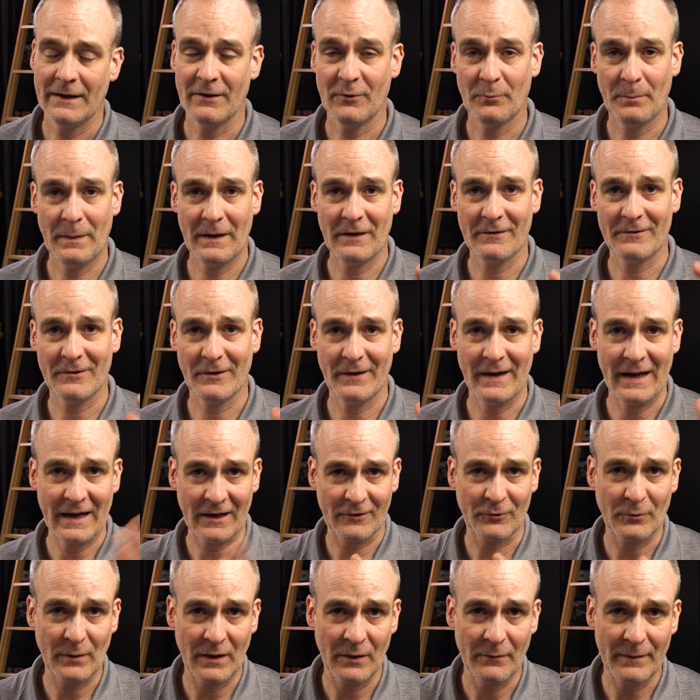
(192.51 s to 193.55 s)
It's based on
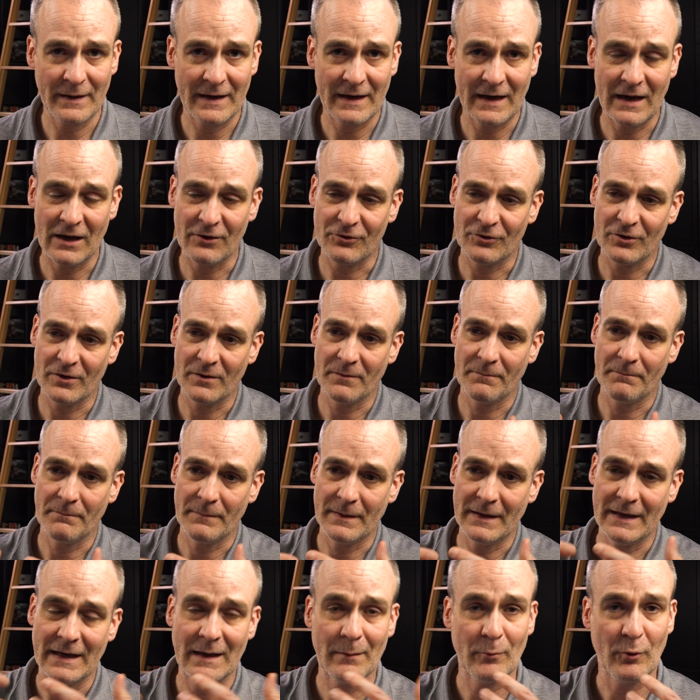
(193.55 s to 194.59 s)
X-ray radiation
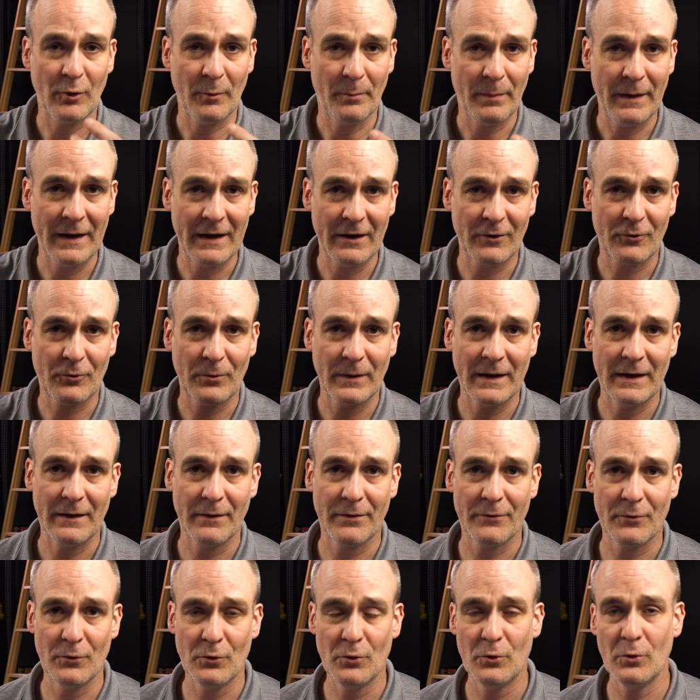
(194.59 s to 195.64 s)
being able to penetrate
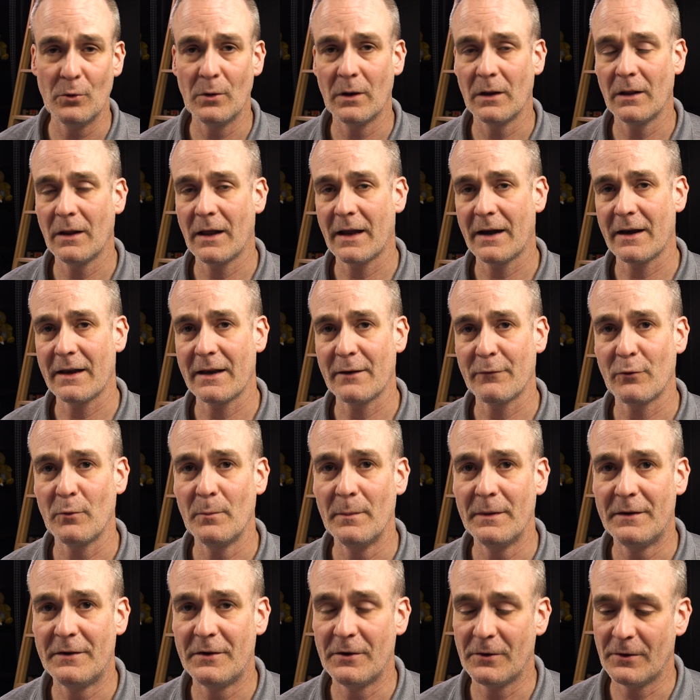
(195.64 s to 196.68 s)
through a lot of
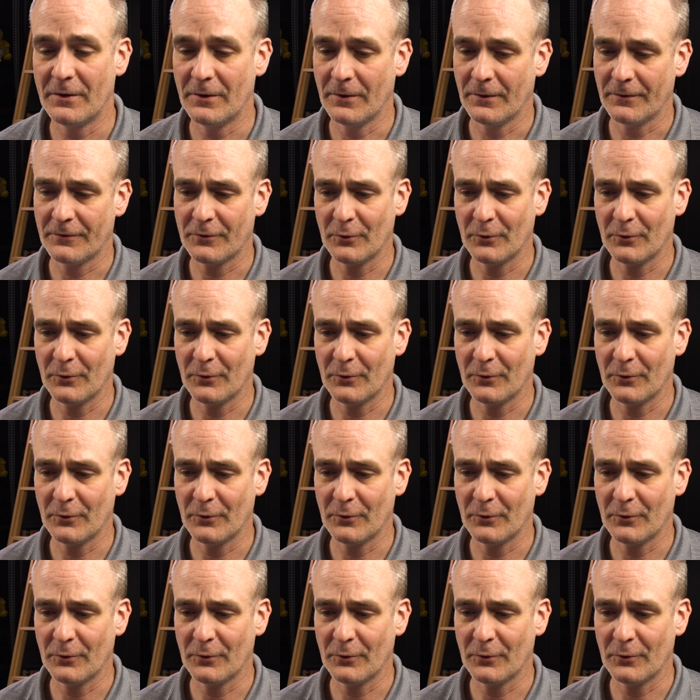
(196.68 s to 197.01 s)
different material.